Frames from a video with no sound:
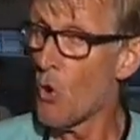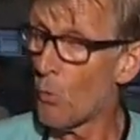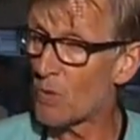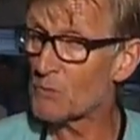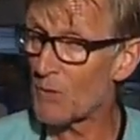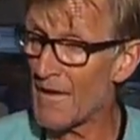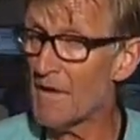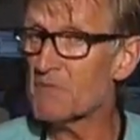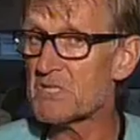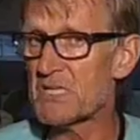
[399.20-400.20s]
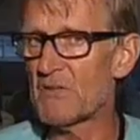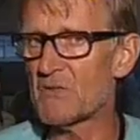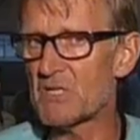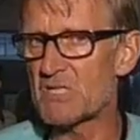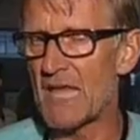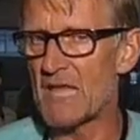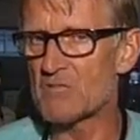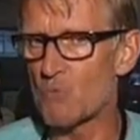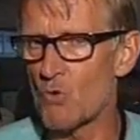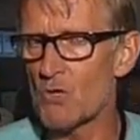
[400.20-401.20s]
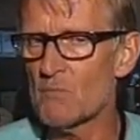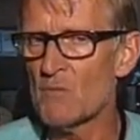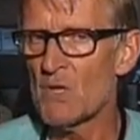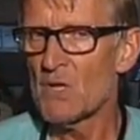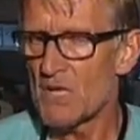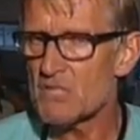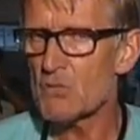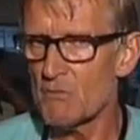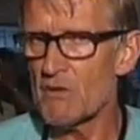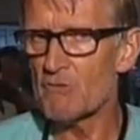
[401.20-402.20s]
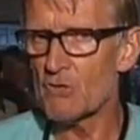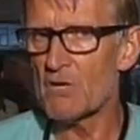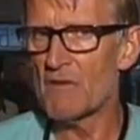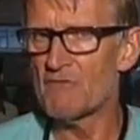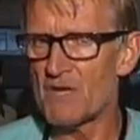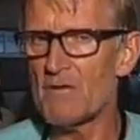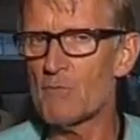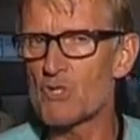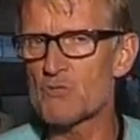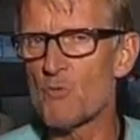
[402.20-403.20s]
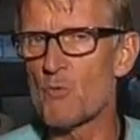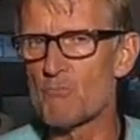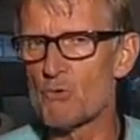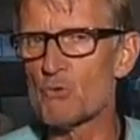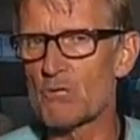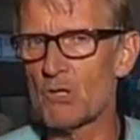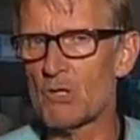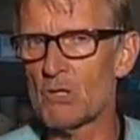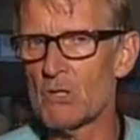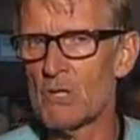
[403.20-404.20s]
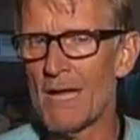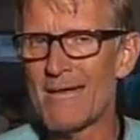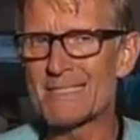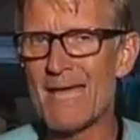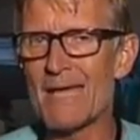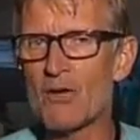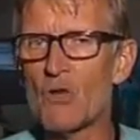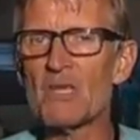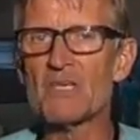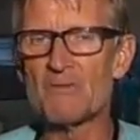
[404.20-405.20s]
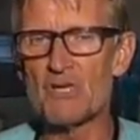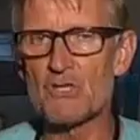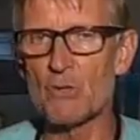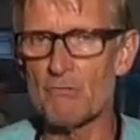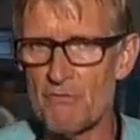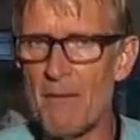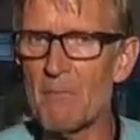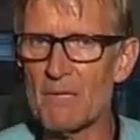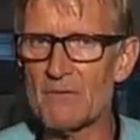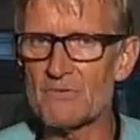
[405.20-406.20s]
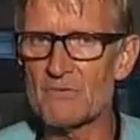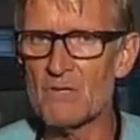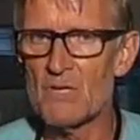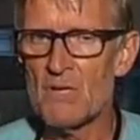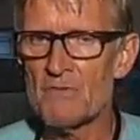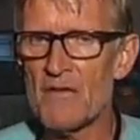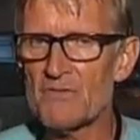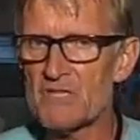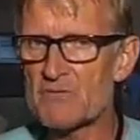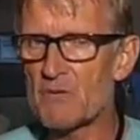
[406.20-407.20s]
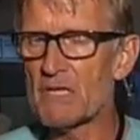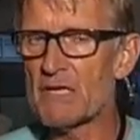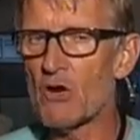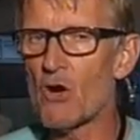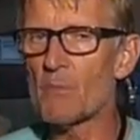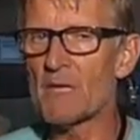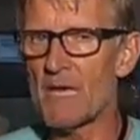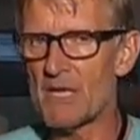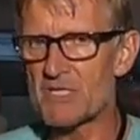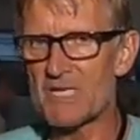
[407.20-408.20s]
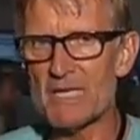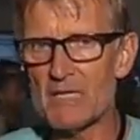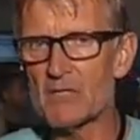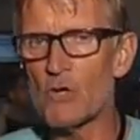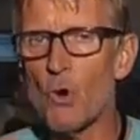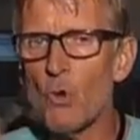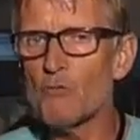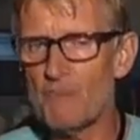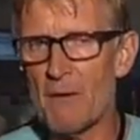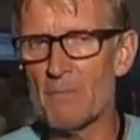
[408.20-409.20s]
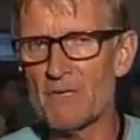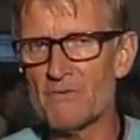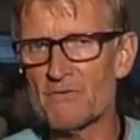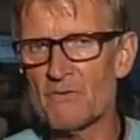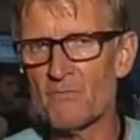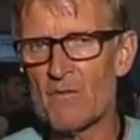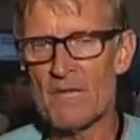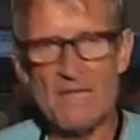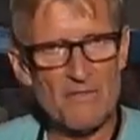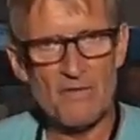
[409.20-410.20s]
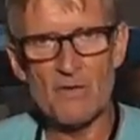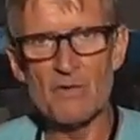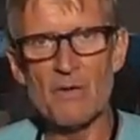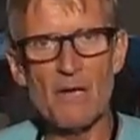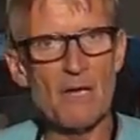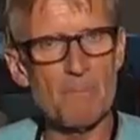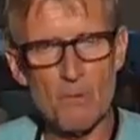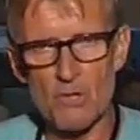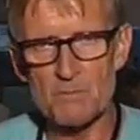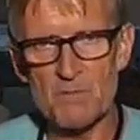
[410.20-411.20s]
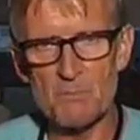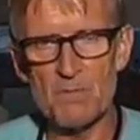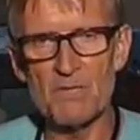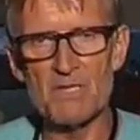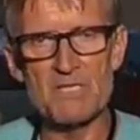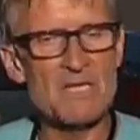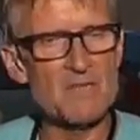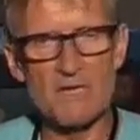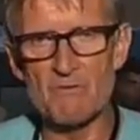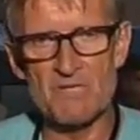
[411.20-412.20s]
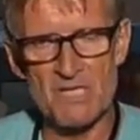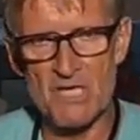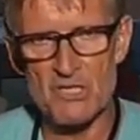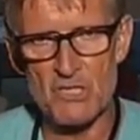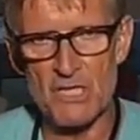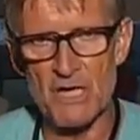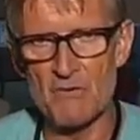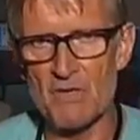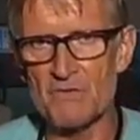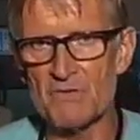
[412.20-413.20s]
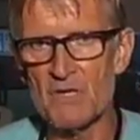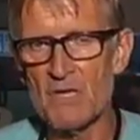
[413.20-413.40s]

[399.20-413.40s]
What we have seen this last war is, however, a very much more brutal attack on individual families. That the Israeli army has killed whole families in their apartment buildings, in their residential areas,